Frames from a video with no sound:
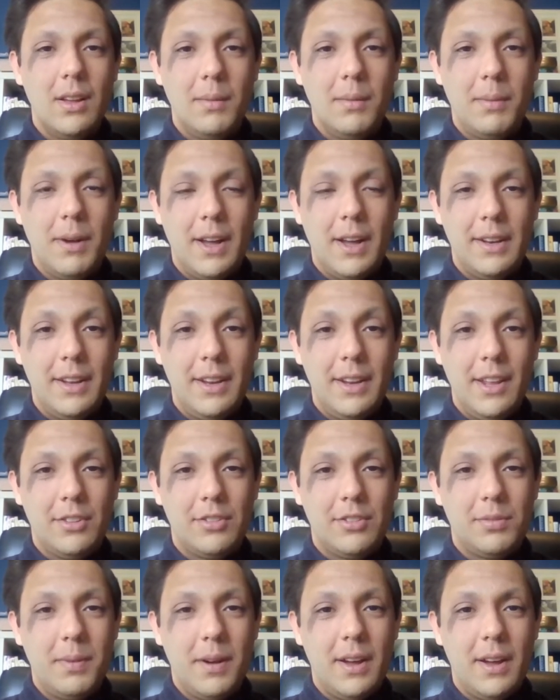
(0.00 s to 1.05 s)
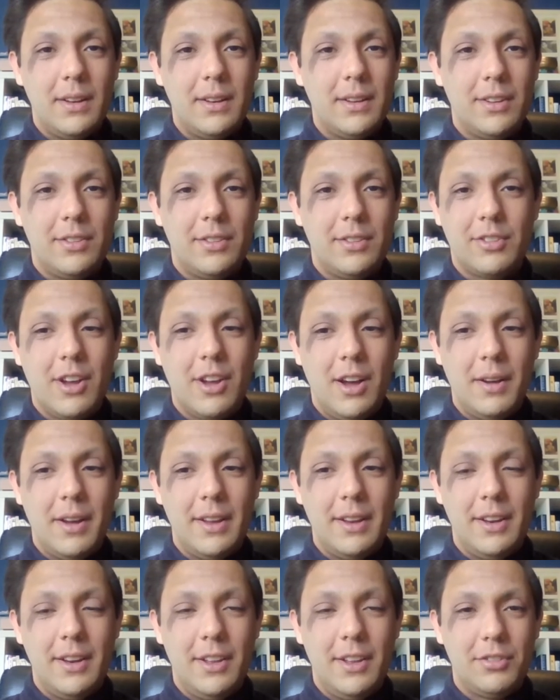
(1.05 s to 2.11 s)
But it is
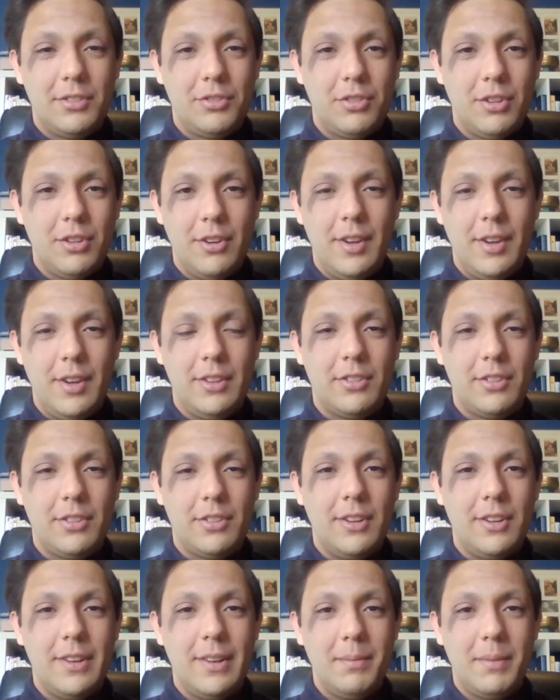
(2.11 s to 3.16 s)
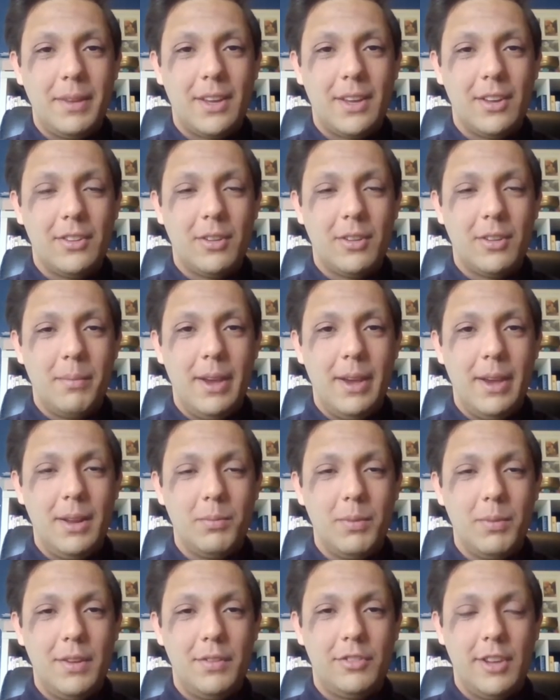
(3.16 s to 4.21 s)
true, isn't it? Because, I
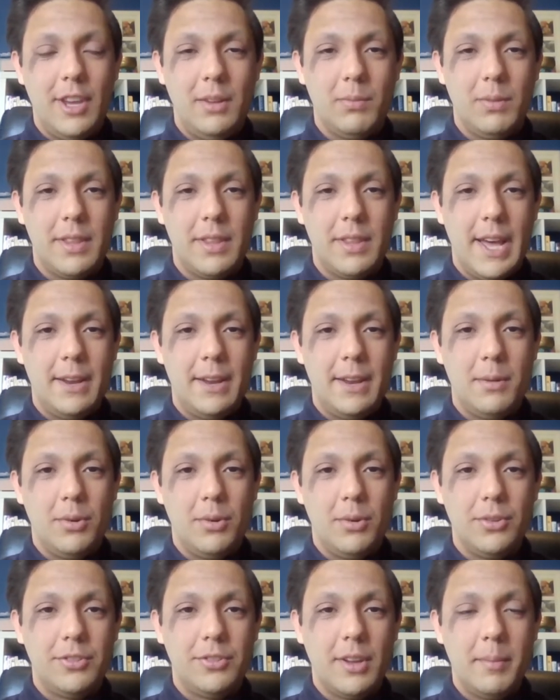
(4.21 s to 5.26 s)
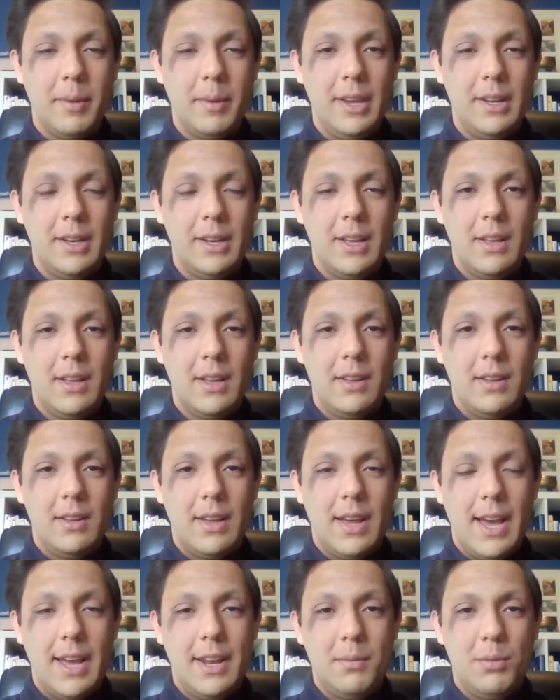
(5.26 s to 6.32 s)
mean, we've seen with animals, I mean,
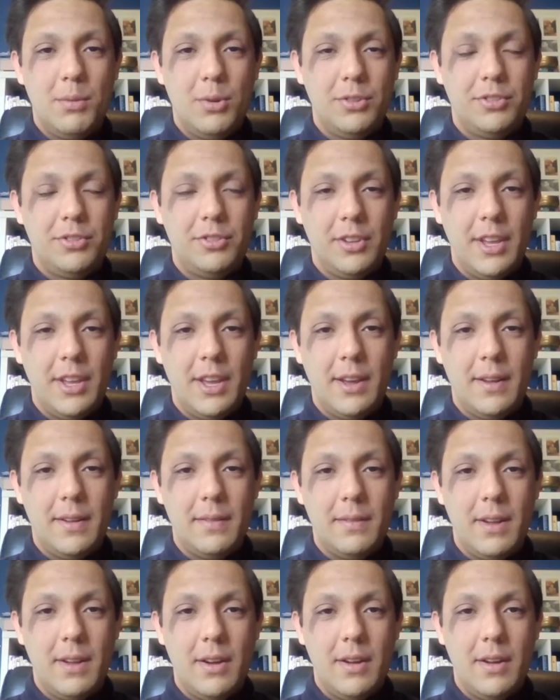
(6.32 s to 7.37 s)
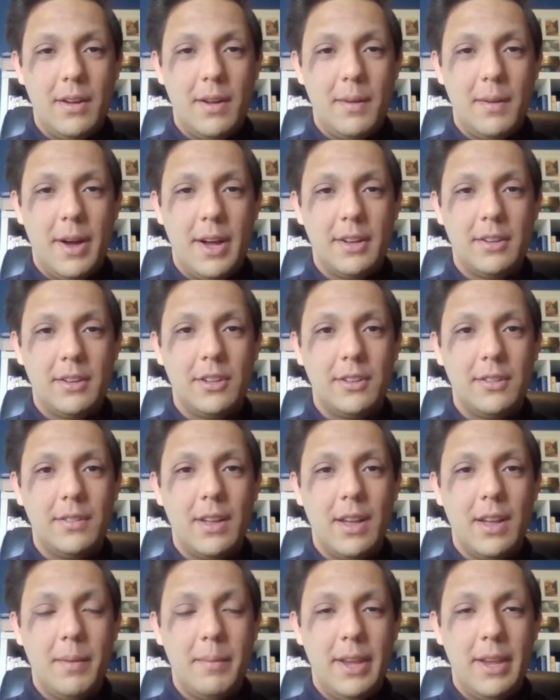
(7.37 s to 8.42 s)
animals are abundant.
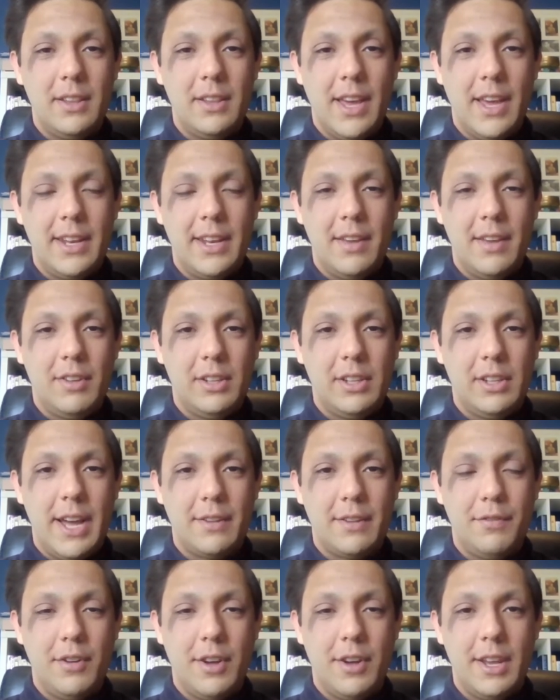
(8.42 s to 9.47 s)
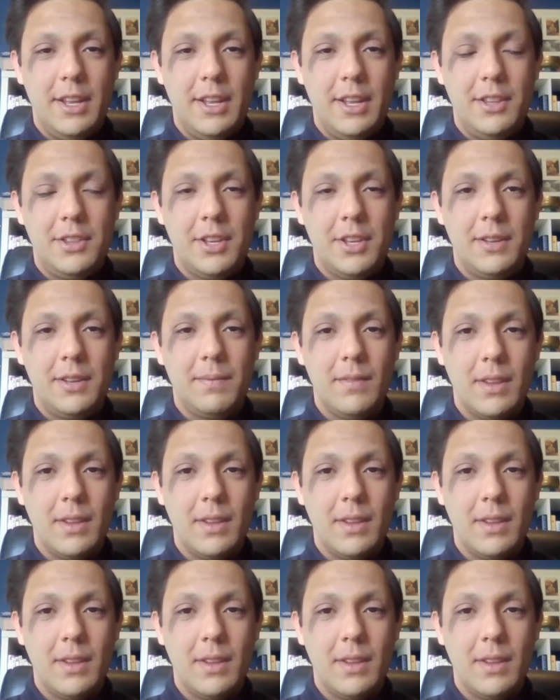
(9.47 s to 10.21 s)
I mean, they never lack for anything.